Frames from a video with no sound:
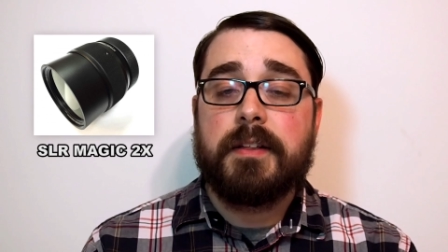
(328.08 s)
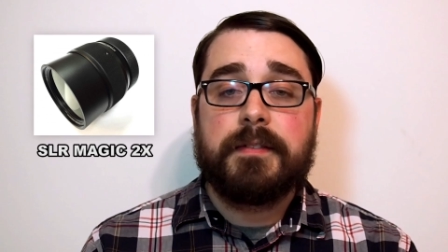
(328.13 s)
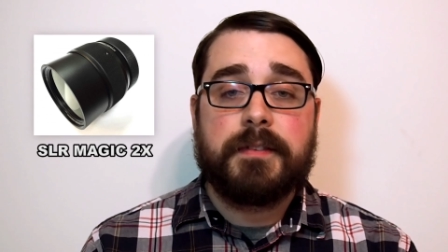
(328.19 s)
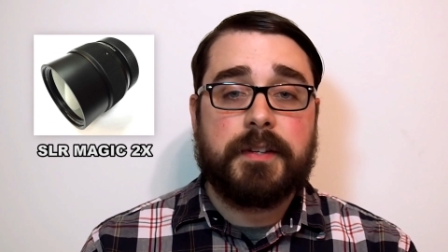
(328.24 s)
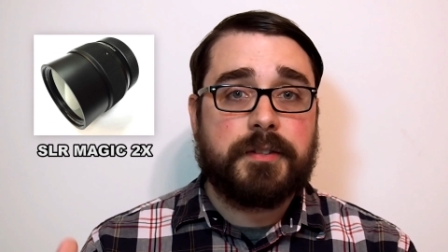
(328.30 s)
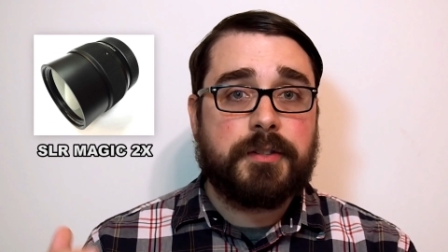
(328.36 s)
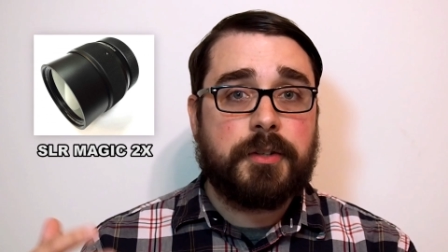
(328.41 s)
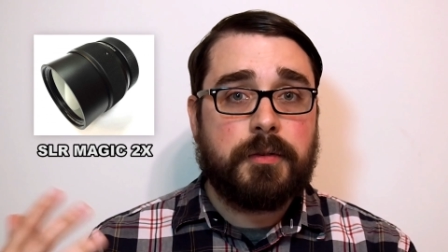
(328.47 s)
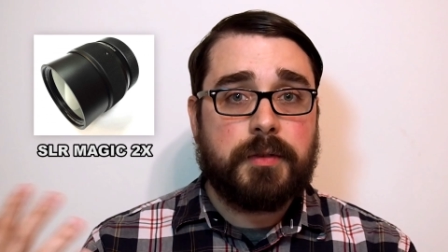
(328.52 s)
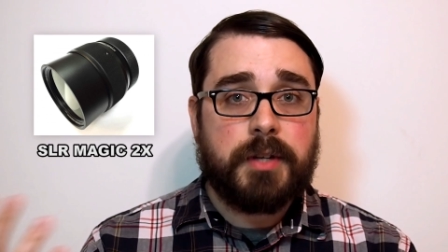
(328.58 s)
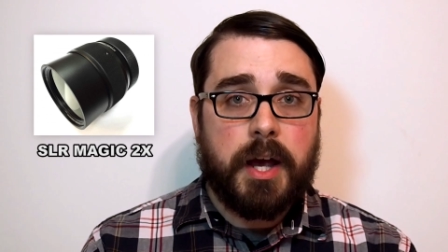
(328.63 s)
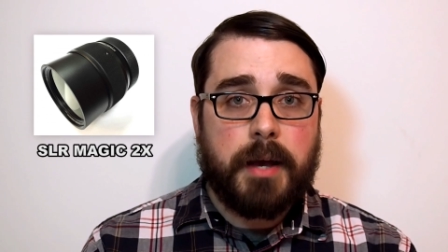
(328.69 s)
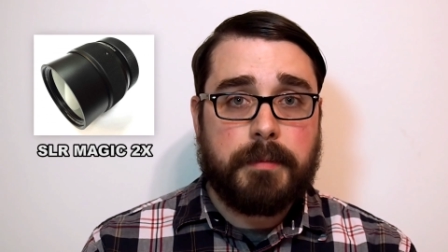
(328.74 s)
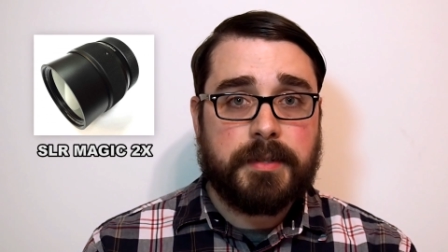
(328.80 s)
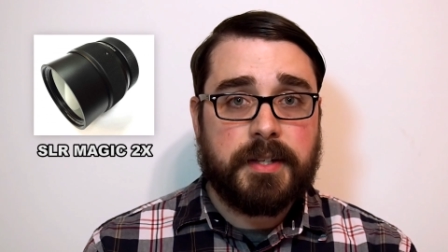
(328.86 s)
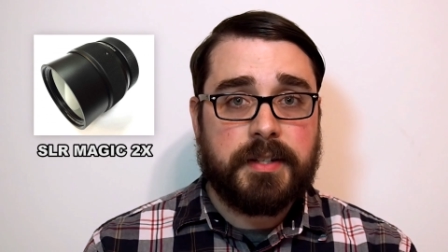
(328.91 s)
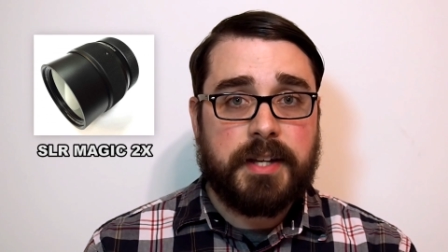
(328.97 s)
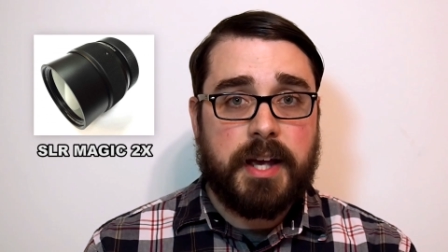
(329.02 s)
the two
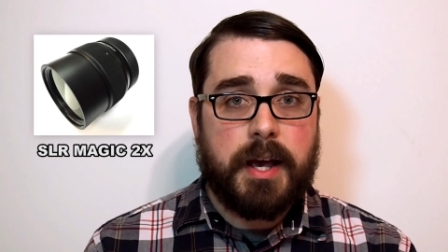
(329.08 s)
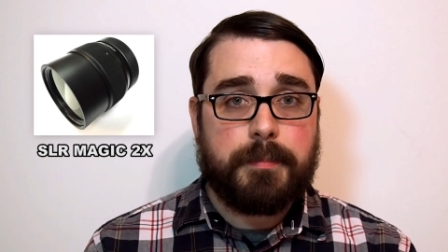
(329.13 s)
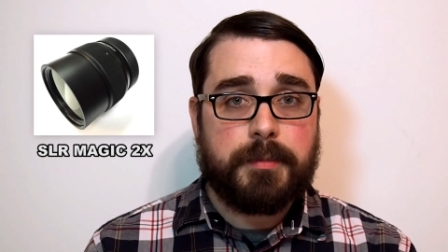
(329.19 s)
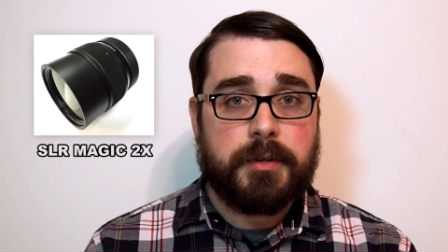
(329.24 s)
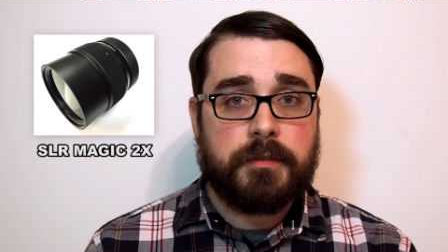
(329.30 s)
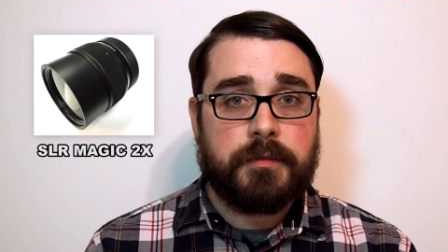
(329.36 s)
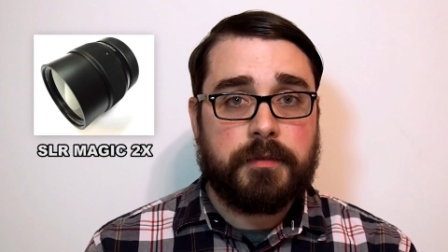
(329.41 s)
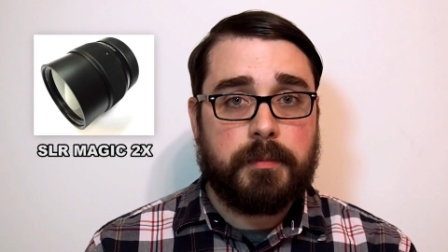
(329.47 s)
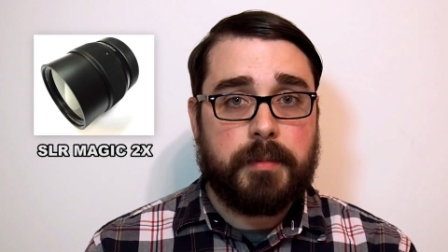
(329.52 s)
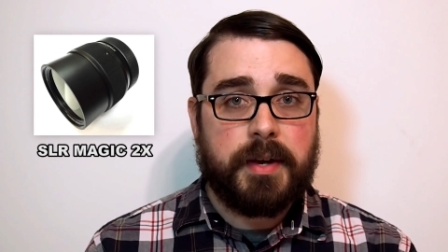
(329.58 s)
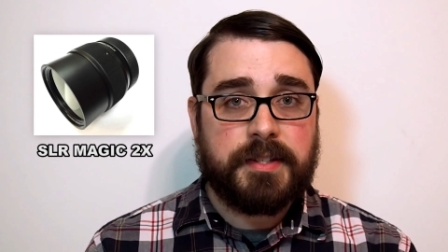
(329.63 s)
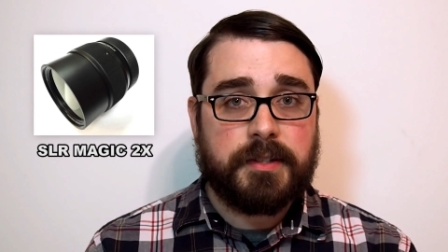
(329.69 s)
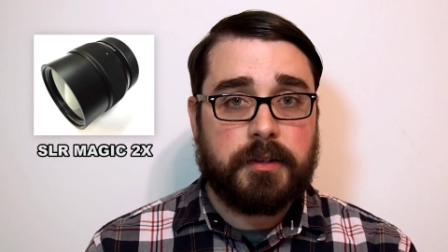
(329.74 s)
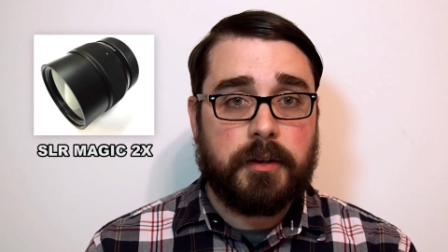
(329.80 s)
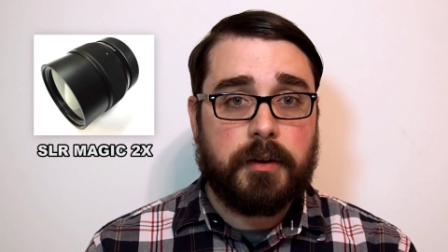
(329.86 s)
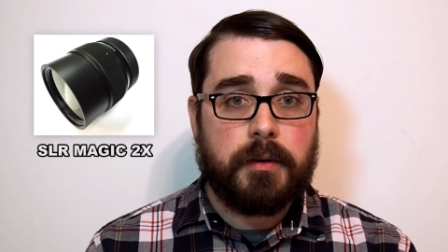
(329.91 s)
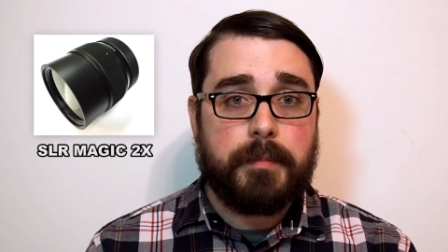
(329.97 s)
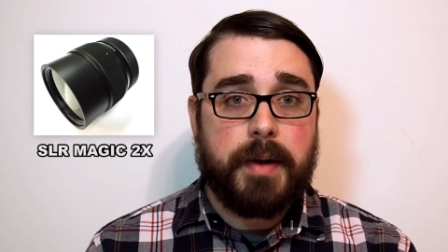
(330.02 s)
times adapter from S
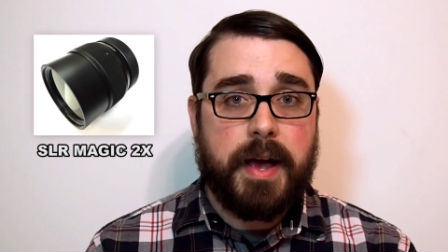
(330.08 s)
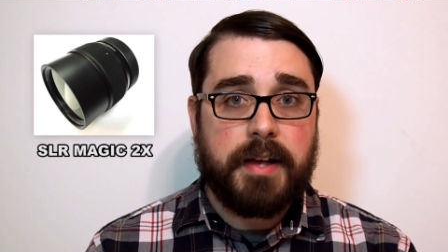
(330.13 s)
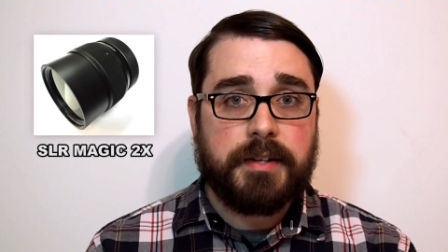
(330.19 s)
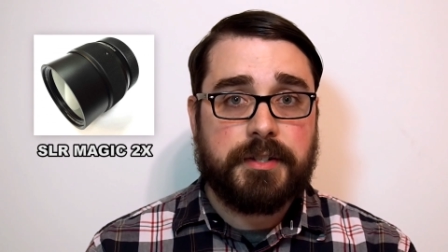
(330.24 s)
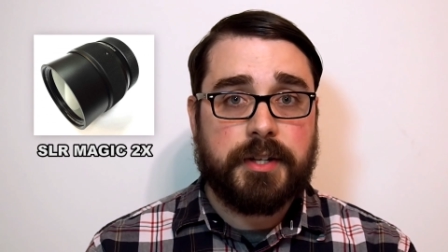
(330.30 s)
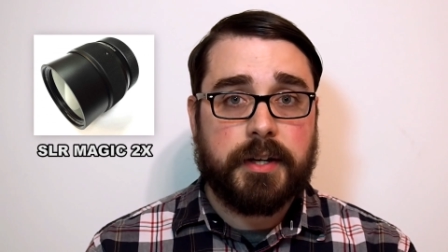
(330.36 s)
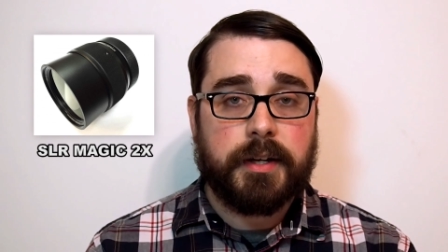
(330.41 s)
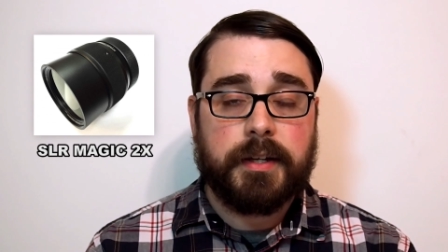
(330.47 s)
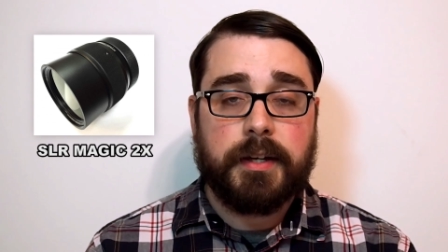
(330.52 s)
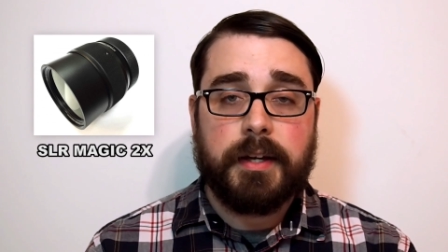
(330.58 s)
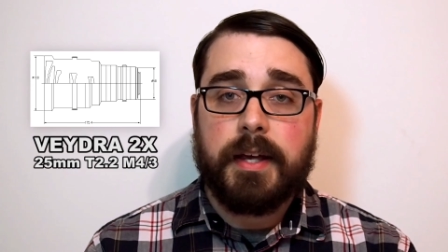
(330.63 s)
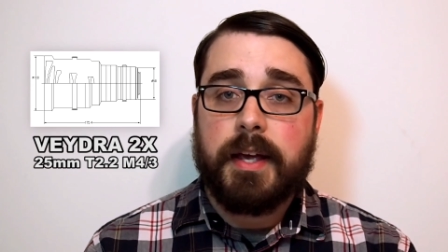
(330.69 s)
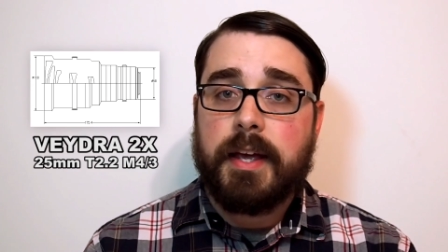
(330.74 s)
L R Magic